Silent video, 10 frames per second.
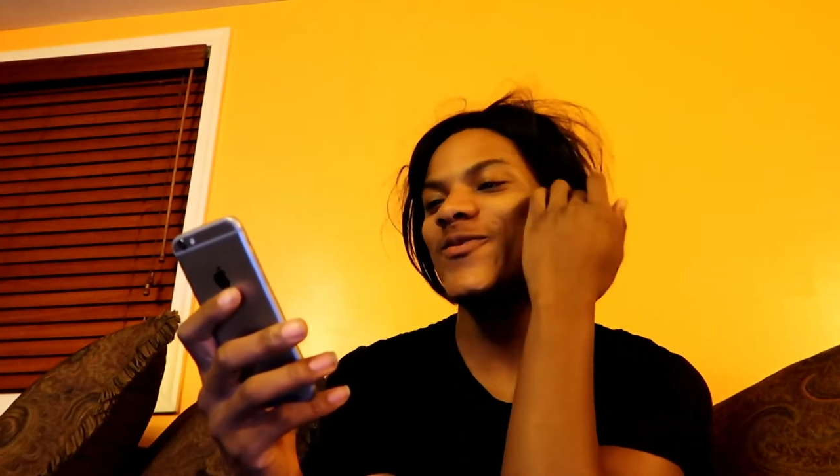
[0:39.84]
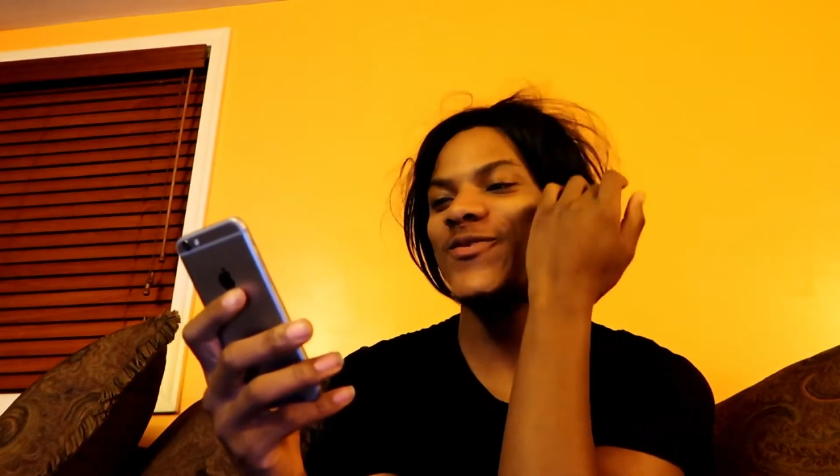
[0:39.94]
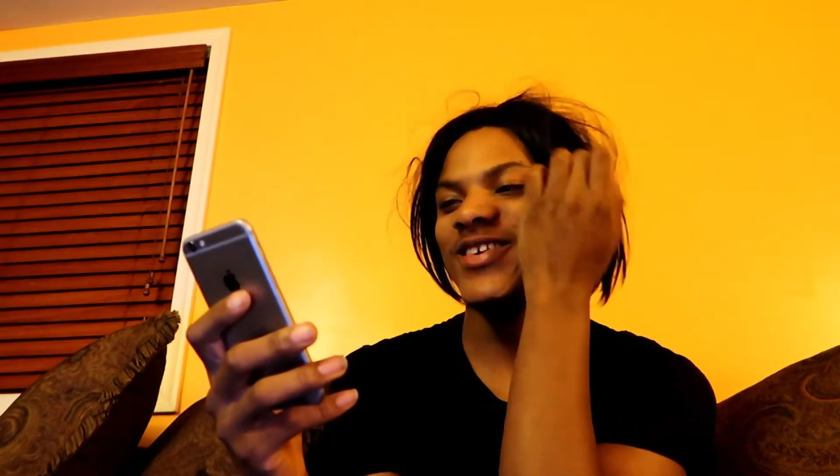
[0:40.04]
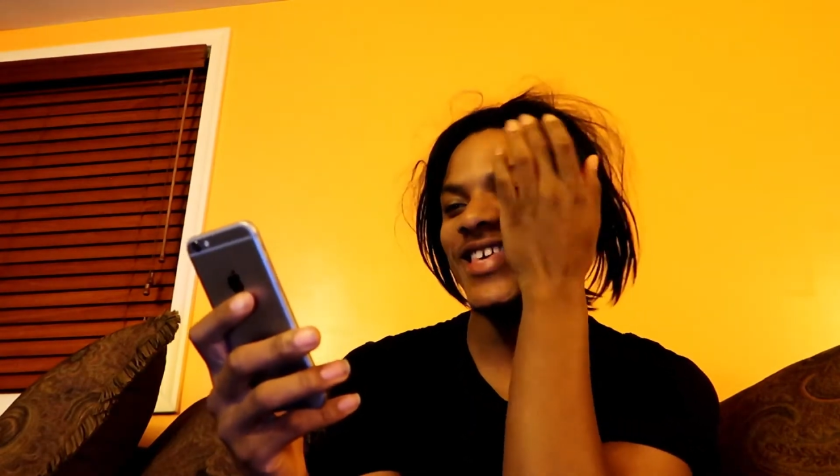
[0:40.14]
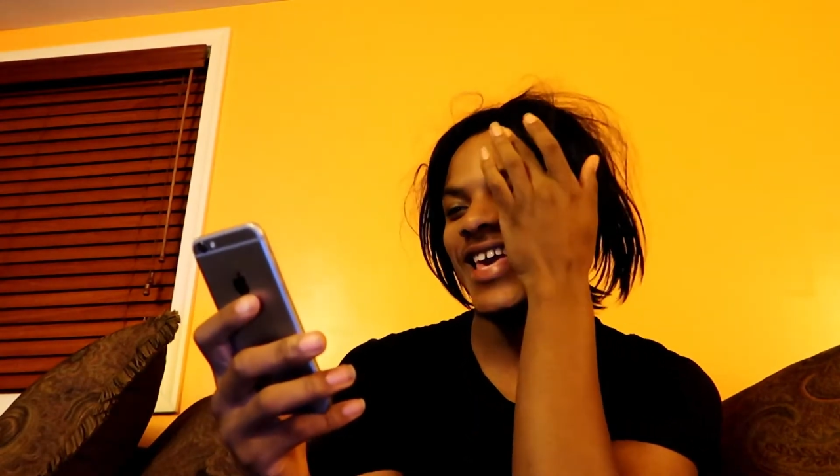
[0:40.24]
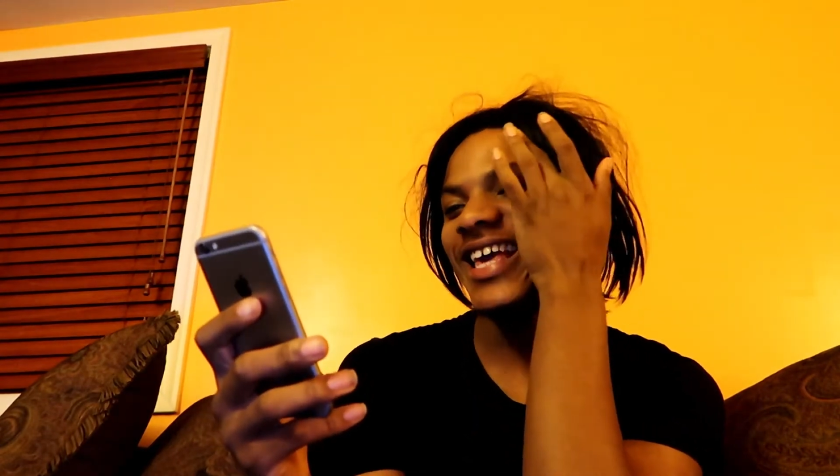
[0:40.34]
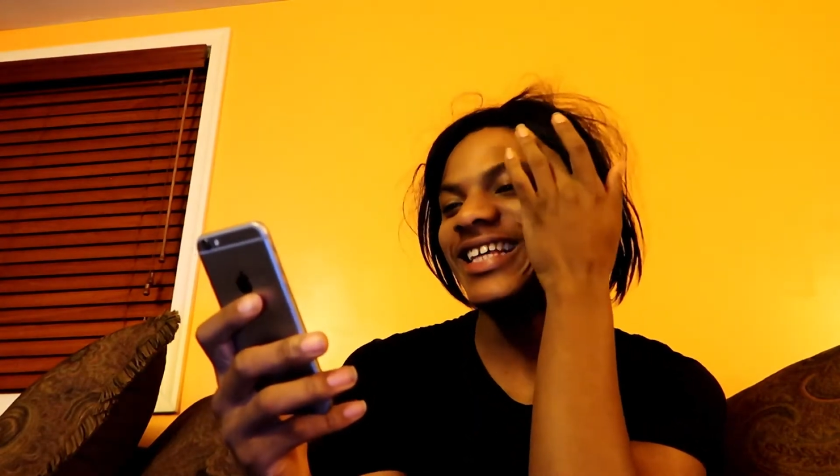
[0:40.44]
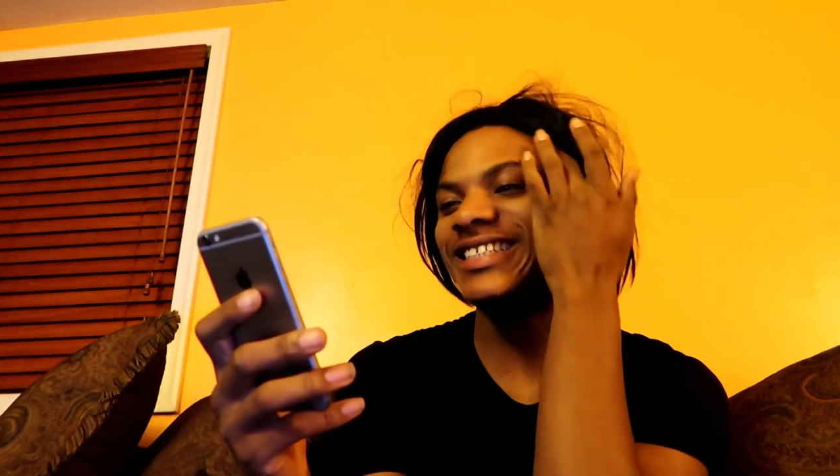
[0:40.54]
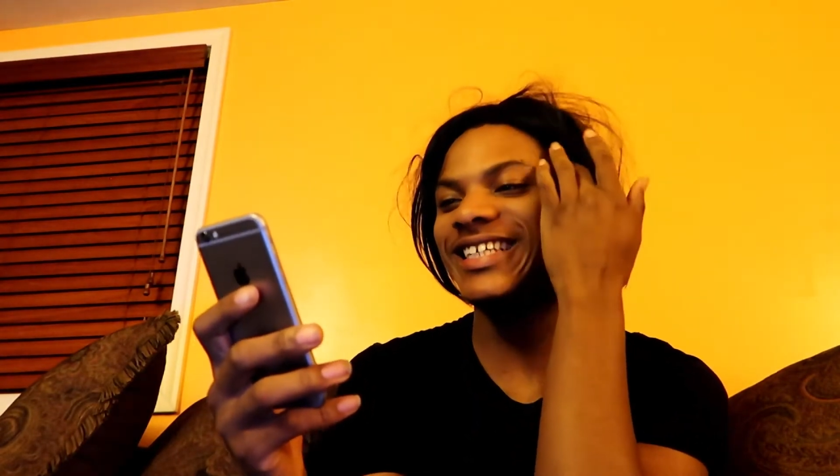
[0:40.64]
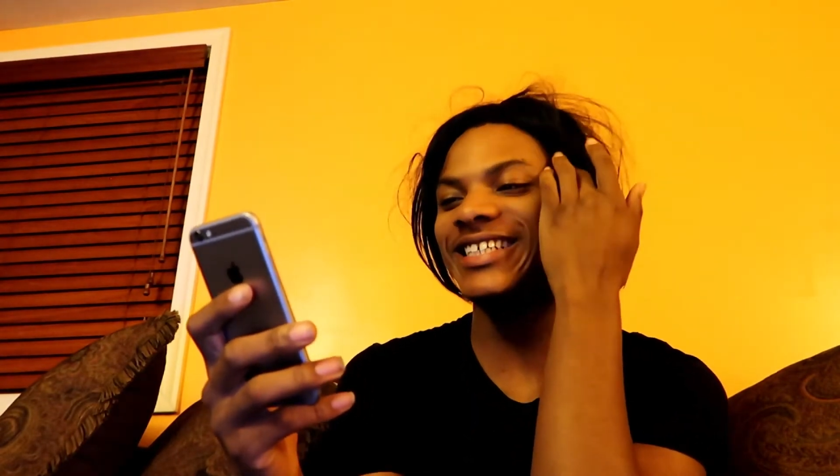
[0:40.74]
Oh
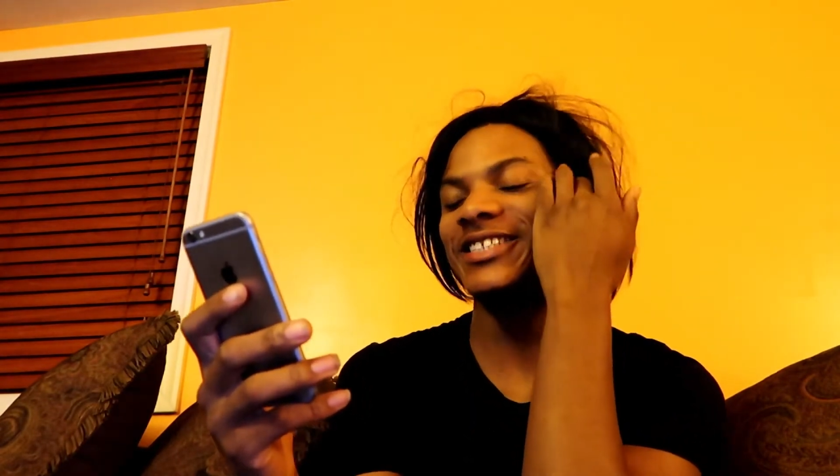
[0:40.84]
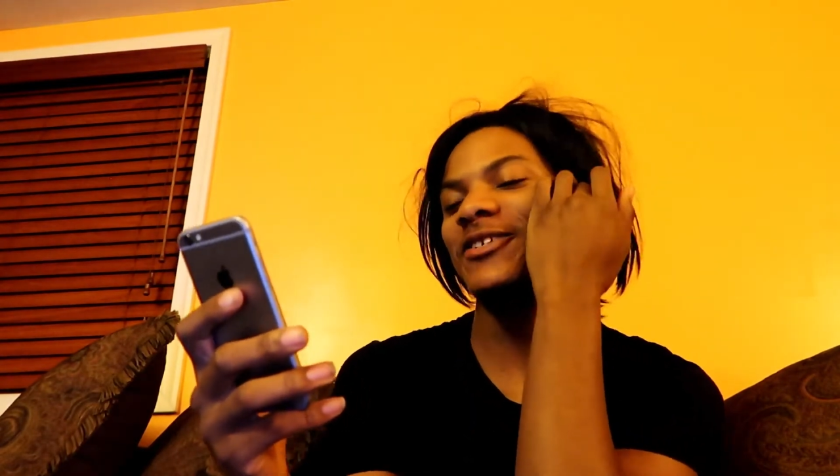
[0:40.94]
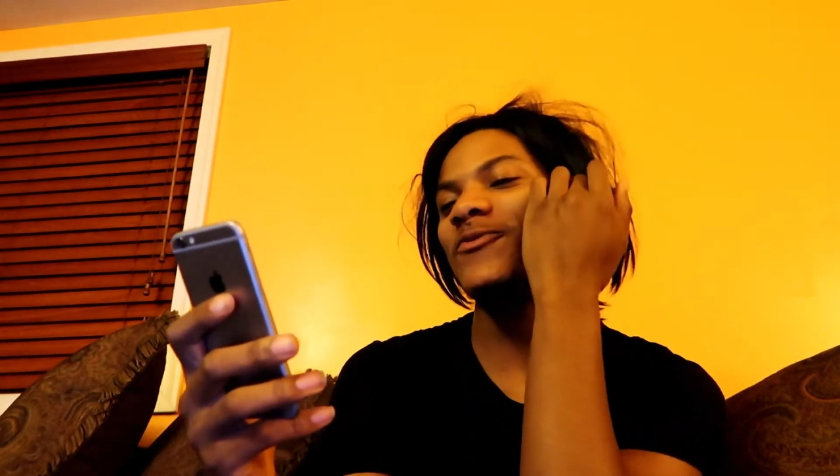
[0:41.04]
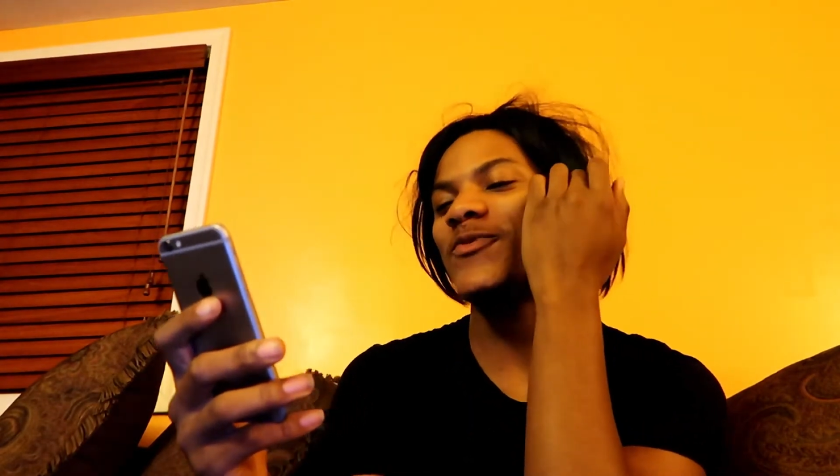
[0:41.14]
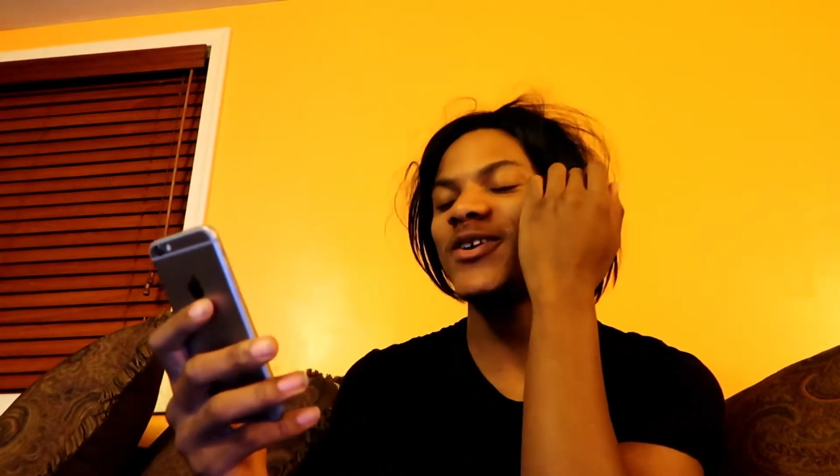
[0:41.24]
yeah, sexy,